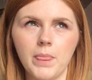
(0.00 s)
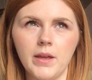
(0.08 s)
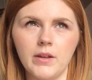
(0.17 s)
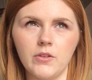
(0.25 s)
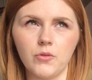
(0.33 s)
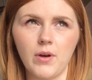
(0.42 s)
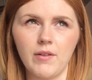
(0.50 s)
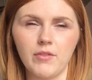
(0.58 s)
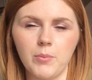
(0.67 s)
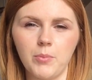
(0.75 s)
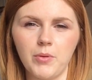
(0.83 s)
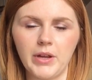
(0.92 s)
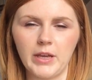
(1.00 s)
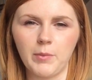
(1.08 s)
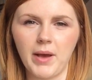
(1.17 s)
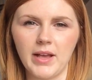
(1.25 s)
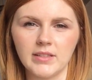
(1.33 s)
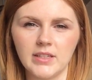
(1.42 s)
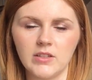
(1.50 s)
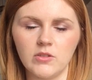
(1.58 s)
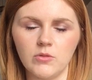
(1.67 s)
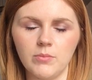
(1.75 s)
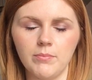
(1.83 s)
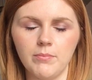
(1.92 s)
and don't have the brain capacity to
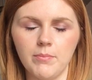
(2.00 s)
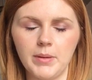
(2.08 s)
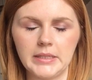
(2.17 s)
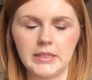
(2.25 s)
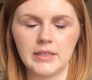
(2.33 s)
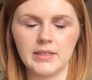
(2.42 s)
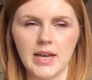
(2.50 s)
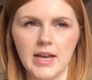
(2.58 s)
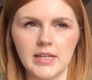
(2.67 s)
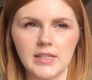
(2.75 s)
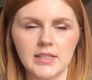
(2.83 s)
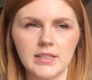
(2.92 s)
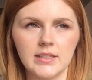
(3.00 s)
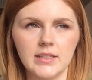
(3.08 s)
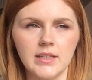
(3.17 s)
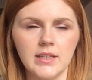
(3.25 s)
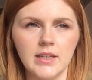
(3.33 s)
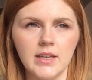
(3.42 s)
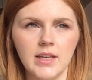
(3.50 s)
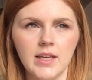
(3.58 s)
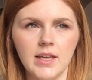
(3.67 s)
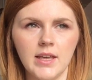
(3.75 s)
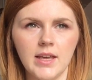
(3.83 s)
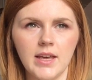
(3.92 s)
do basic tasks,
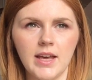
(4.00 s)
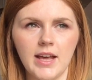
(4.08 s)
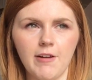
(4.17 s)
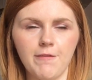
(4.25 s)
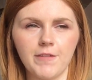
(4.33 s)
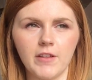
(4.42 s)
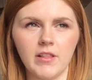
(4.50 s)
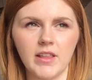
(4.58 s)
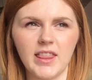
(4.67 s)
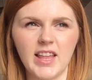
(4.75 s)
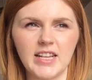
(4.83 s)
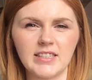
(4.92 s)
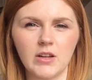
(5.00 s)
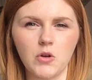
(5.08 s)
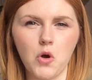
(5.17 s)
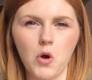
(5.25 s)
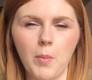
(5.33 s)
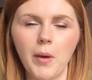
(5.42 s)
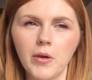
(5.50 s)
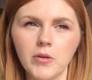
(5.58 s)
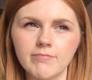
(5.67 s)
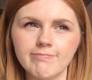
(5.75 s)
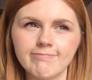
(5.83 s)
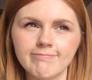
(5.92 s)
I feel like that's a
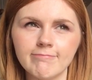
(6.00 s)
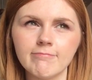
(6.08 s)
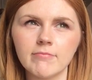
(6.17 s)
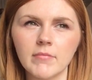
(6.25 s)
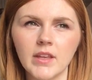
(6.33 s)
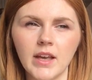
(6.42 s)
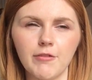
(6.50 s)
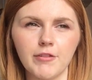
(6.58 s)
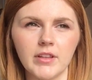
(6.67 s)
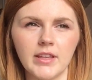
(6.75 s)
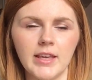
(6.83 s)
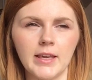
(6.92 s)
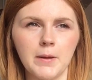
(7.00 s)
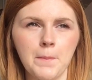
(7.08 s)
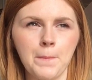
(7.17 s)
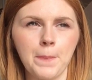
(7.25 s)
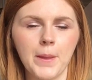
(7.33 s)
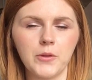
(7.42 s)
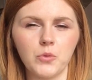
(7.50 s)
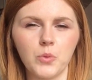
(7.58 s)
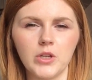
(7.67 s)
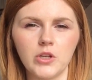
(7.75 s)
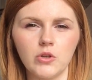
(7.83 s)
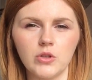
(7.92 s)
cop-out. I feel like I don't
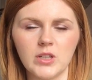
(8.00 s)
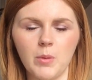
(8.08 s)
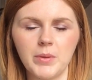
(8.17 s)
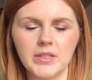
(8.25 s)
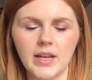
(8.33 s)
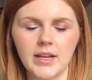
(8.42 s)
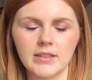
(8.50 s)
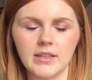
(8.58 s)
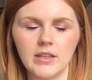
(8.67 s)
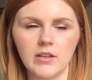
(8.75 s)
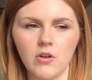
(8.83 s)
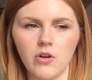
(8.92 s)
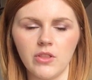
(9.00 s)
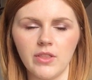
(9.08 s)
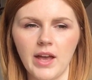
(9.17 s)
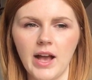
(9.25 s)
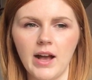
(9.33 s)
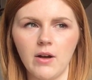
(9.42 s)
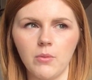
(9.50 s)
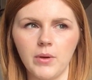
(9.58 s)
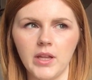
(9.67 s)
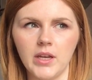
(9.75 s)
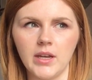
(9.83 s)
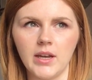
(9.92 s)
want to use up a sick day on that
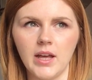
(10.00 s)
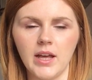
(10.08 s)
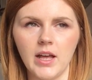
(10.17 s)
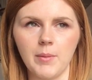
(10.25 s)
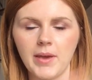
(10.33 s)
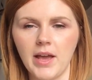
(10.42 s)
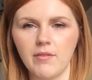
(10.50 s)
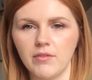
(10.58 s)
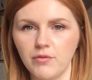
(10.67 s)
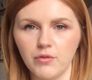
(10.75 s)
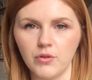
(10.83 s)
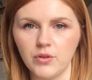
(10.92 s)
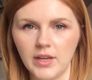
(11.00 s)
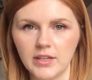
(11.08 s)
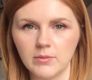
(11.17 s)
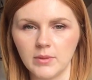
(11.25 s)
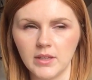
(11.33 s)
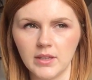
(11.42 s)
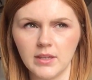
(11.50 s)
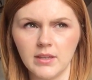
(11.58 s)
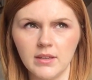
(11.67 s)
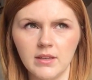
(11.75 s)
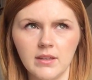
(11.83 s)
when I might have the flu next week,